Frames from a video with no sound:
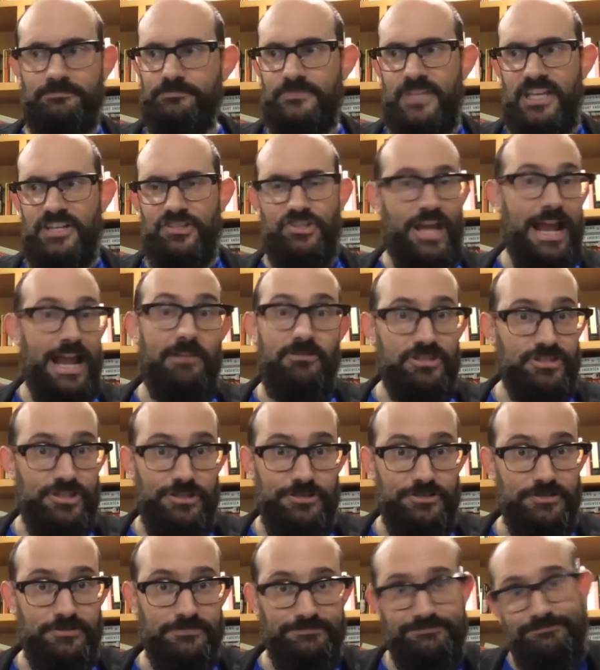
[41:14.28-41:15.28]

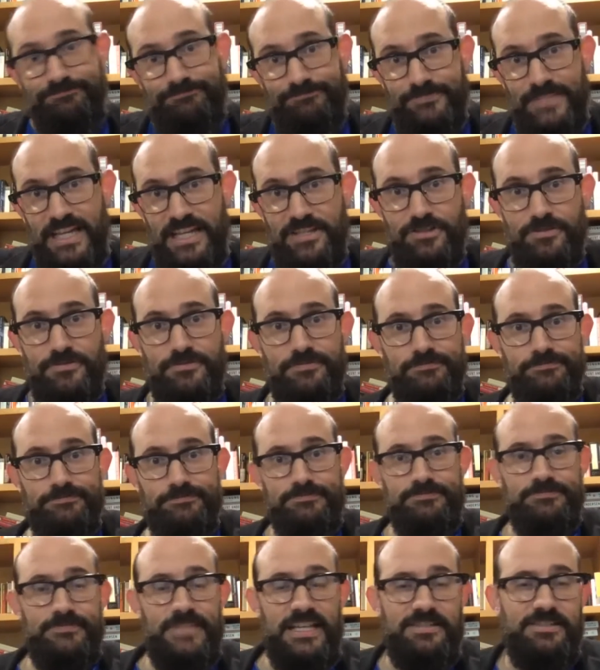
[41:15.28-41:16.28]
challenges. That's
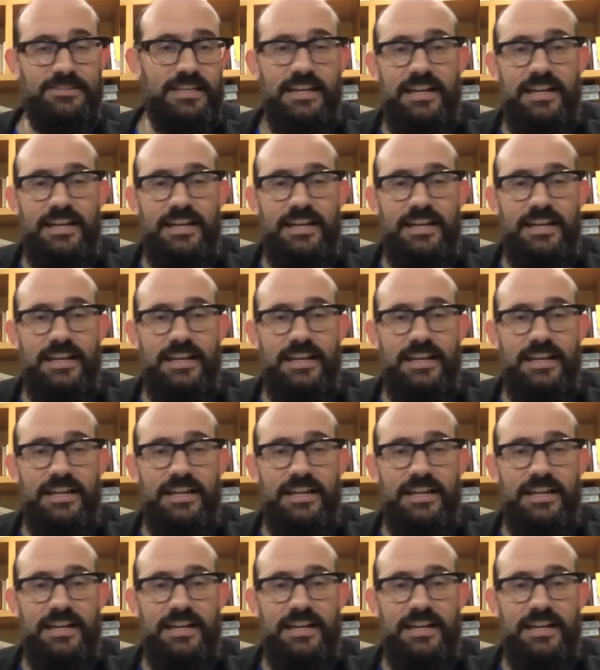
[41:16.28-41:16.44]
it.